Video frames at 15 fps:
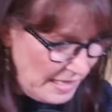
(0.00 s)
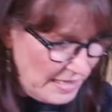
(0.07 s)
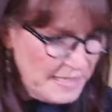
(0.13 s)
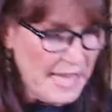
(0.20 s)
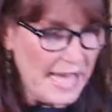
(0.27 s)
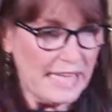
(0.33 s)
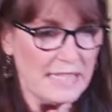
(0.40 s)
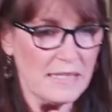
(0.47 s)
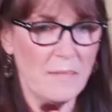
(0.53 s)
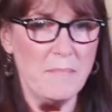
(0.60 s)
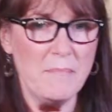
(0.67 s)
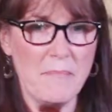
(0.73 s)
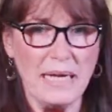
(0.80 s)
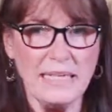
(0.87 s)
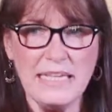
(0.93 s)
Let
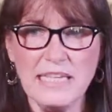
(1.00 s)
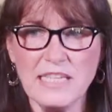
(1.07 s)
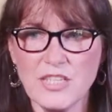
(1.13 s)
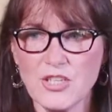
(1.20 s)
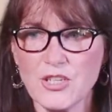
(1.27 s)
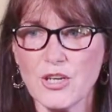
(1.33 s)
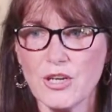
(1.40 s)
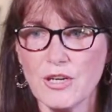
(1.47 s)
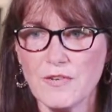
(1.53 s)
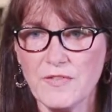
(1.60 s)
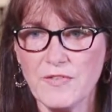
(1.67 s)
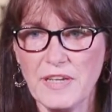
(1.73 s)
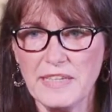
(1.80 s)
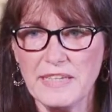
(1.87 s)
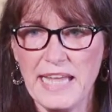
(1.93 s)
money serve,
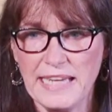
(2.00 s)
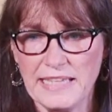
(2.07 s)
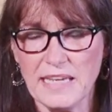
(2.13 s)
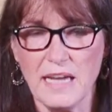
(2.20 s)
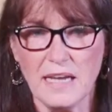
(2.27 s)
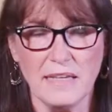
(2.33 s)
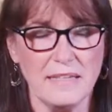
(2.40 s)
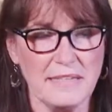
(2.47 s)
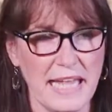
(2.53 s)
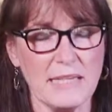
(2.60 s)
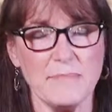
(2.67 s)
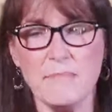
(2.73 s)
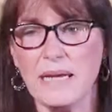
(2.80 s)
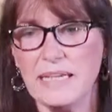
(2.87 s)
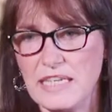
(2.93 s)
let,
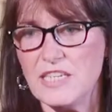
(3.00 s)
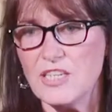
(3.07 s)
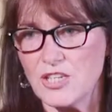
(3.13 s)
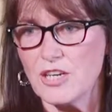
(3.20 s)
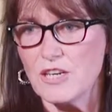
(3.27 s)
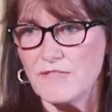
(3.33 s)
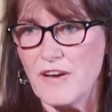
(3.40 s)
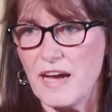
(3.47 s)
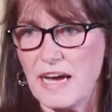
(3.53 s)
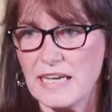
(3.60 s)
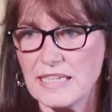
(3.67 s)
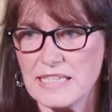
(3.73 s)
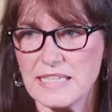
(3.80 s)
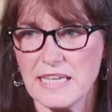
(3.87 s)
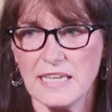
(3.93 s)
let money serve
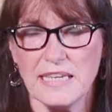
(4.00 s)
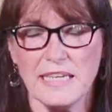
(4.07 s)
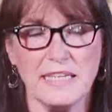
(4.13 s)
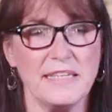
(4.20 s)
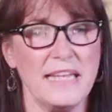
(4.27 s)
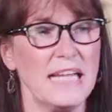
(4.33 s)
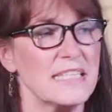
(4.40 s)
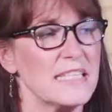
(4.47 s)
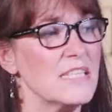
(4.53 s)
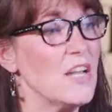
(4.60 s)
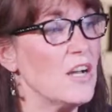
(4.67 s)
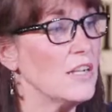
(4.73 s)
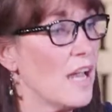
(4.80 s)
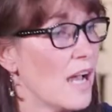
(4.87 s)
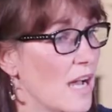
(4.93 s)
us. Let's
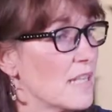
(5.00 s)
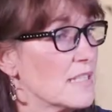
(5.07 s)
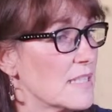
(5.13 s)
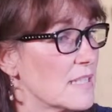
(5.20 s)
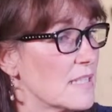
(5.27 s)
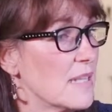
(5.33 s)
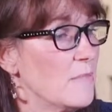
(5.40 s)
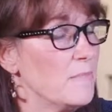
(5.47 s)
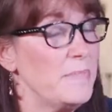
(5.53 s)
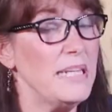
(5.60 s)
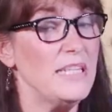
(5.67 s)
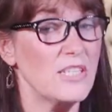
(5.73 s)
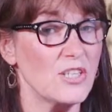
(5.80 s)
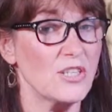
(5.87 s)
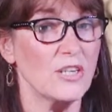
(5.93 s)
not us
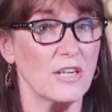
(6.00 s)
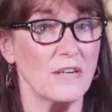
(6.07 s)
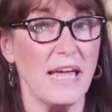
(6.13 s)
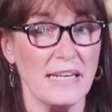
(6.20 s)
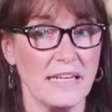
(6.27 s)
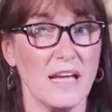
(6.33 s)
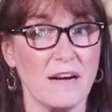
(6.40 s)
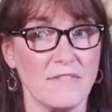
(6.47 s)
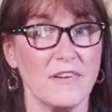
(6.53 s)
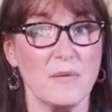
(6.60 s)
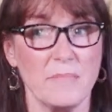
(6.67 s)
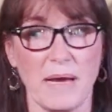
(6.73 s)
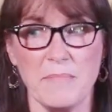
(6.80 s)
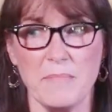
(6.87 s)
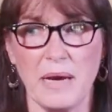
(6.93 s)
be served and
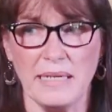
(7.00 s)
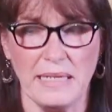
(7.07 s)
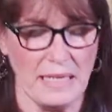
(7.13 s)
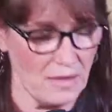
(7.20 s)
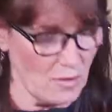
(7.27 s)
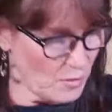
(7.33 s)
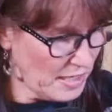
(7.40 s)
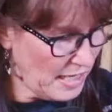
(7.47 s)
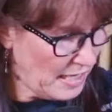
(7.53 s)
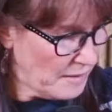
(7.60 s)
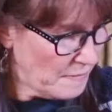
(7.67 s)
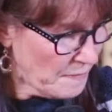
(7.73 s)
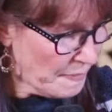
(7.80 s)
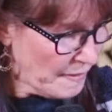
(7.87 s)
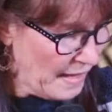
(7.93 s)
governed by money,
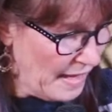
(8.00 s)
okay?